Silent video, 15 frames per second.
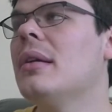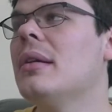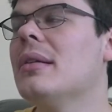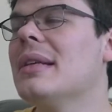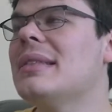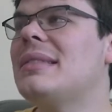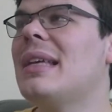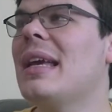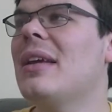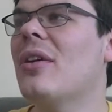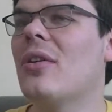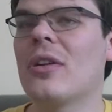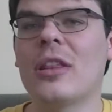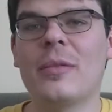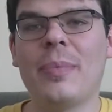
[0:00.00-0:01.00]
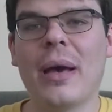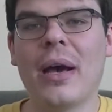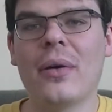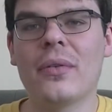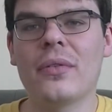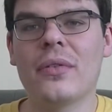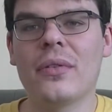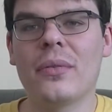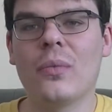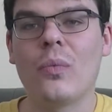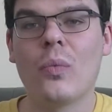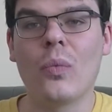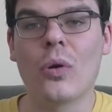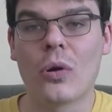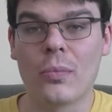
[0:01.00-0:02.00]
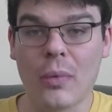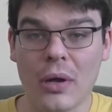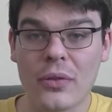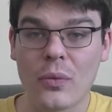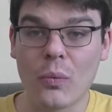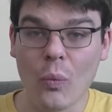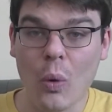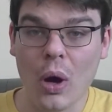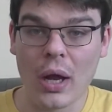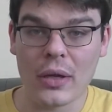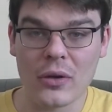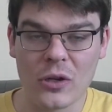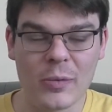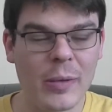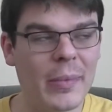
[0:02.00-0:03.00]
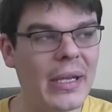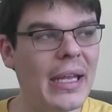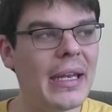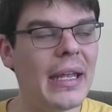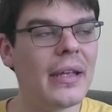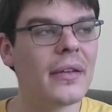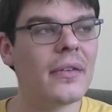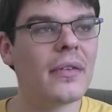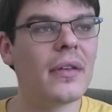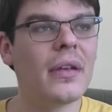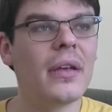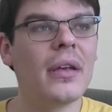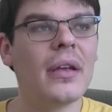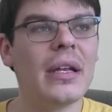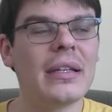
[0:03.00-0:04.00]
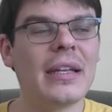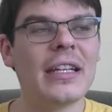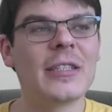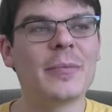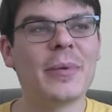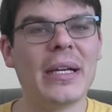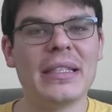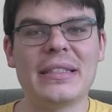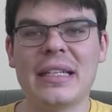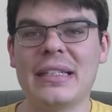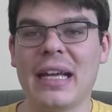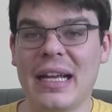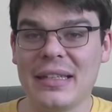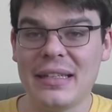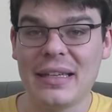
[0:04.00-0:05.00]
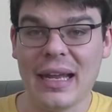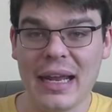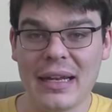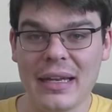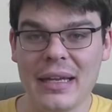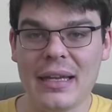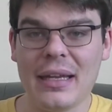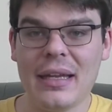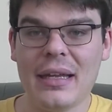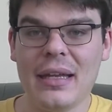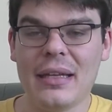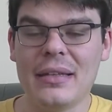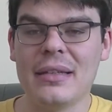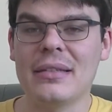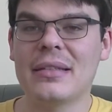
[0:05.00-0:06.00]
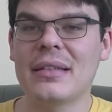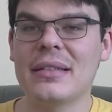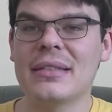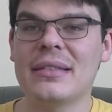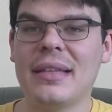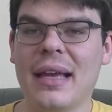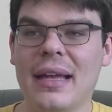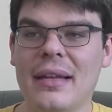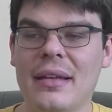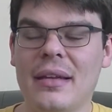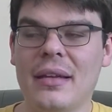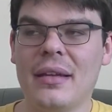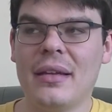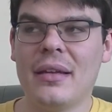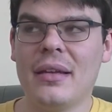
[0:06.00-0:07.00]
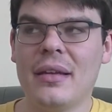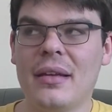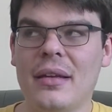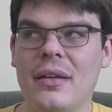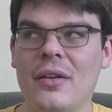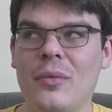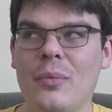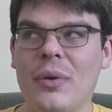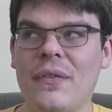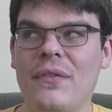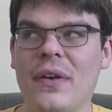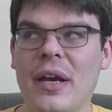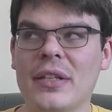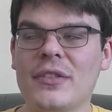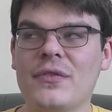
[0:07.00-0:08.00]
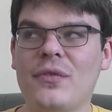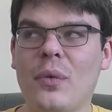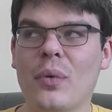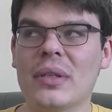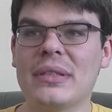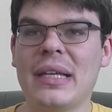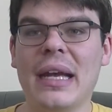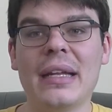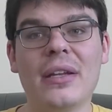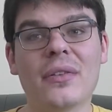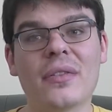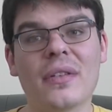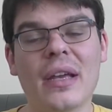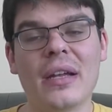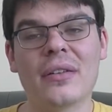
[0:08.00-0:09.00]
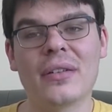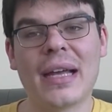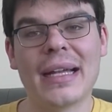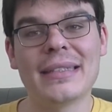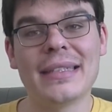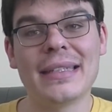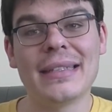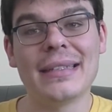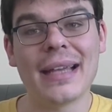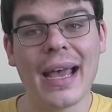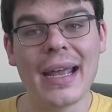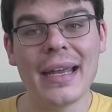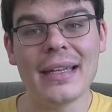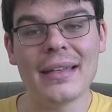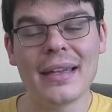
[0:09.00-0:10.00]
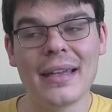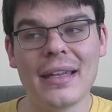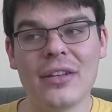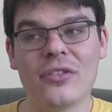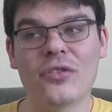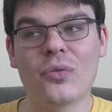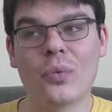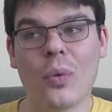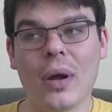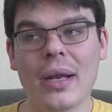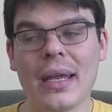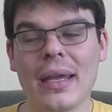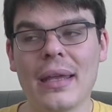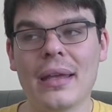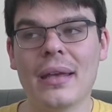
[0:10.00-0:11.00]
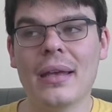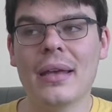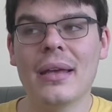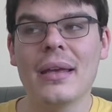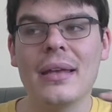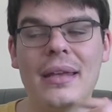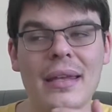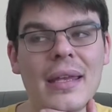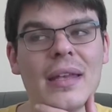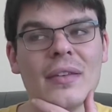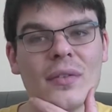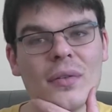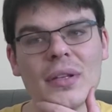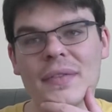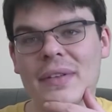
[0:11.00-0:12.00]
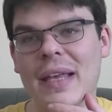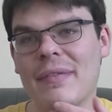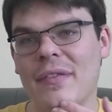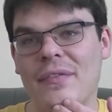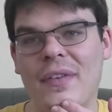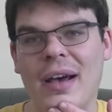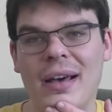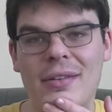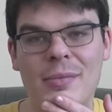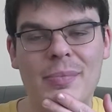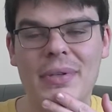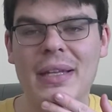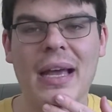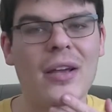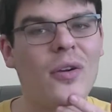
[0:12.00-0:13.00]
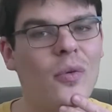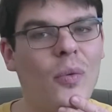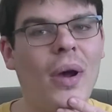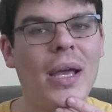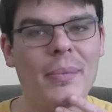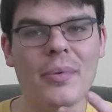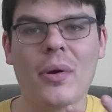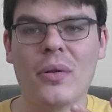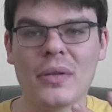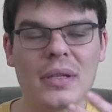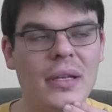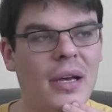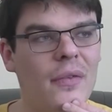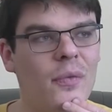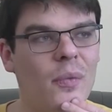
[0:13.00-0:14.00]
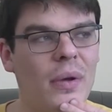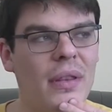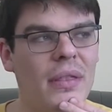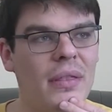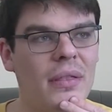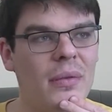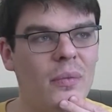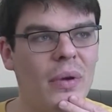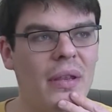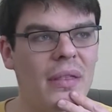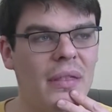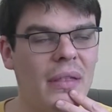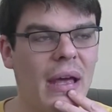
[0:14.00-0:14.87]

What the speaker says: let's say Earthbound, or Mother 1, Earthbound Beginnings, takes place in 1980, Nintendo's 10. We fast forward 10 years later, 1990, he's 20. He's old enough to have a father, but not quite, but old enough with